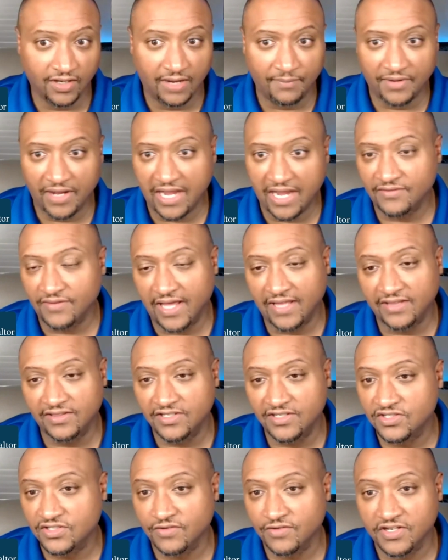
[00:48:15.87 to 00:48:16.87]
I mean, our
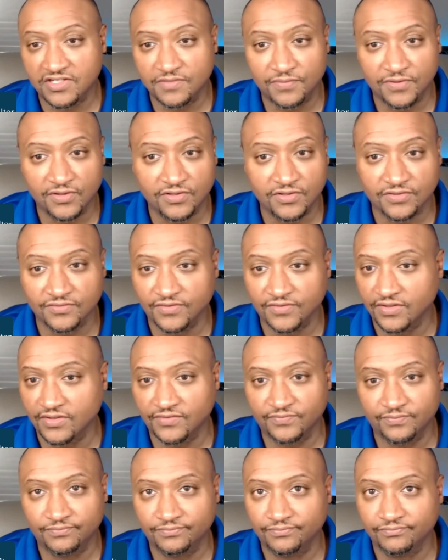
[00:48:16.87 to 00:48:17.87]
lead generation pillars are
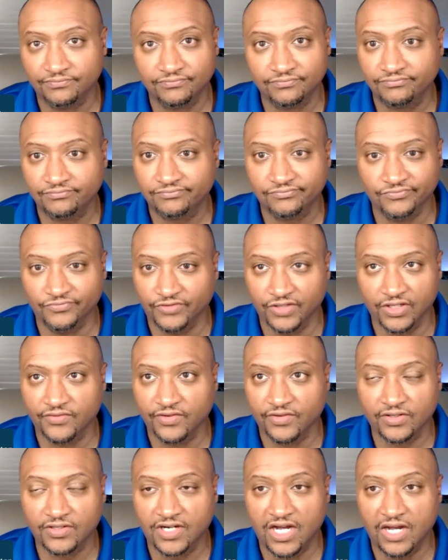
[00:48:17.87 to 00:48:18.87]
very, very,
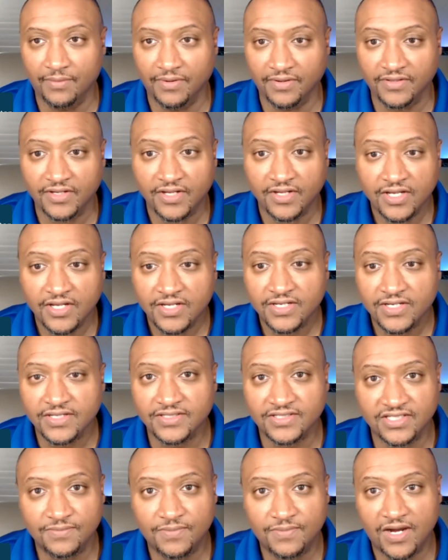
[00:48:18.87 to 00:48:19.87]
very common.
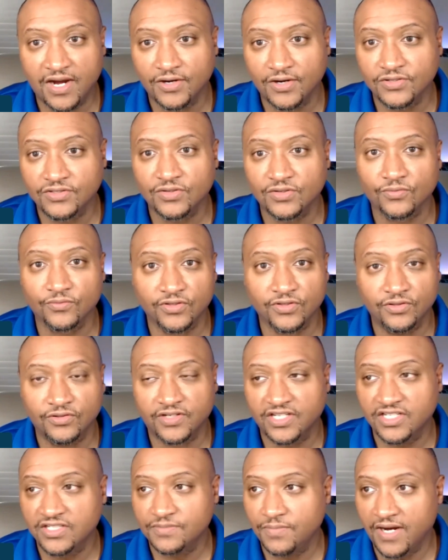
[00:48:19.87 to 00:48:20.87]
zBuyers, Real
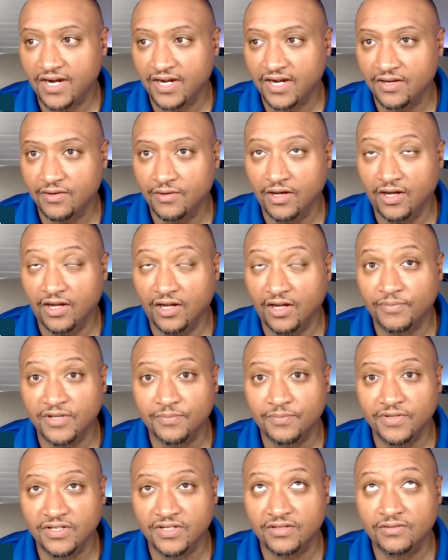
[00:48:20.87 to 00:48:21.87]
Geeks,
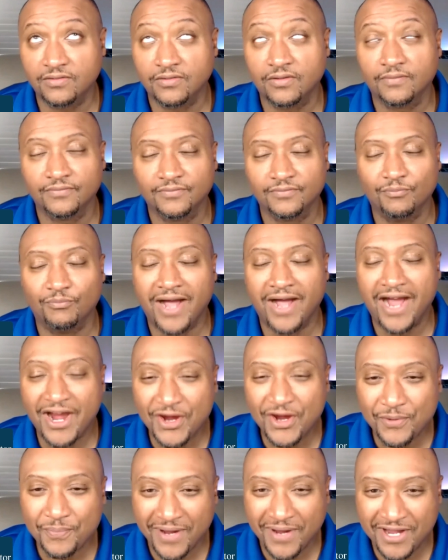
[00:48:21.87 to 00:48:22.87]
PP,
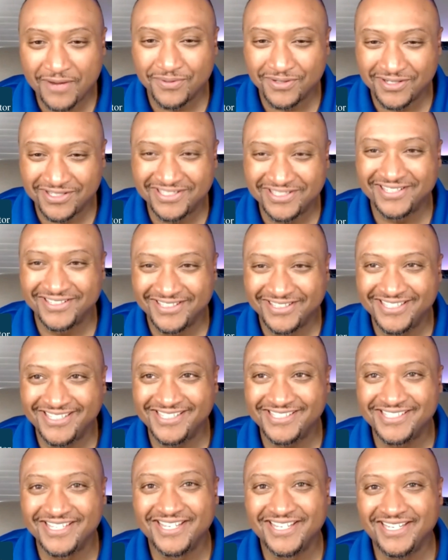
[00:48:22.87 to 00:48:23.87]
buyer, pay-per-click
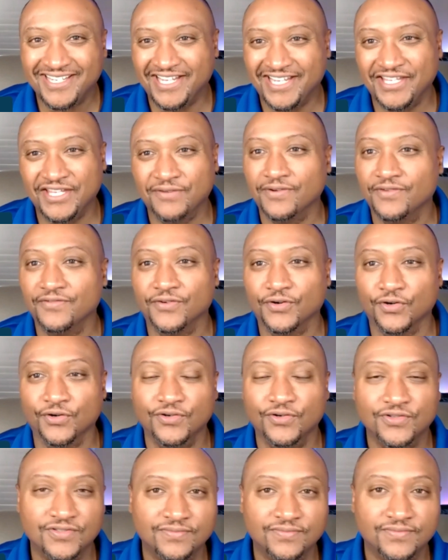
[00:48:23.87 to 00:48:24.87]
leads, and then
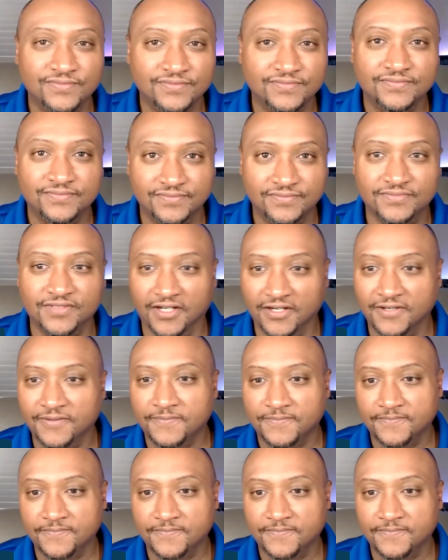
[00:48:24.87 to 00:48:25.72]
referrals. Yeah.